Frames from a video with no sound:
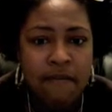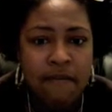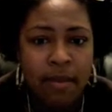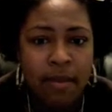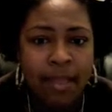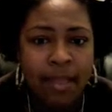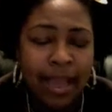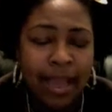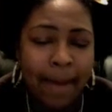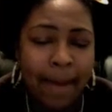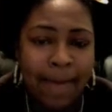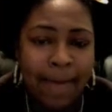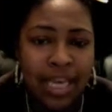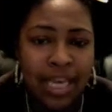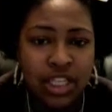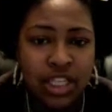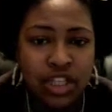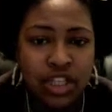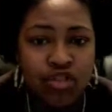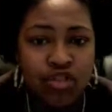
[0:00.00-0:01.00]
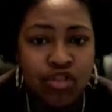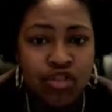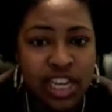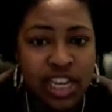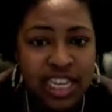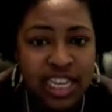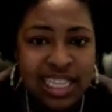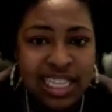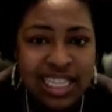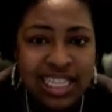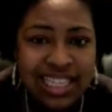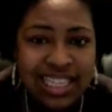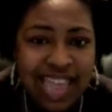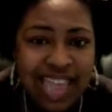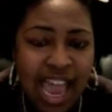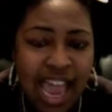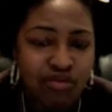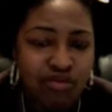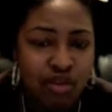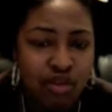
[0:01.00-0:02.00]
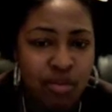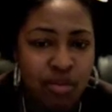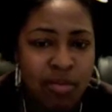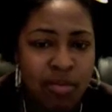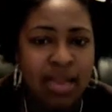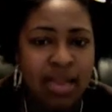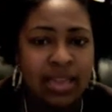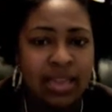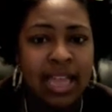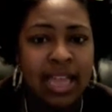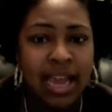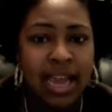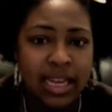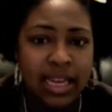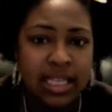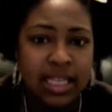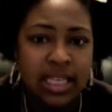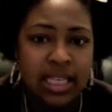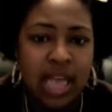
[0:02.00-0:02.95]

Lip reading: like mixed greens and romaine lettuce.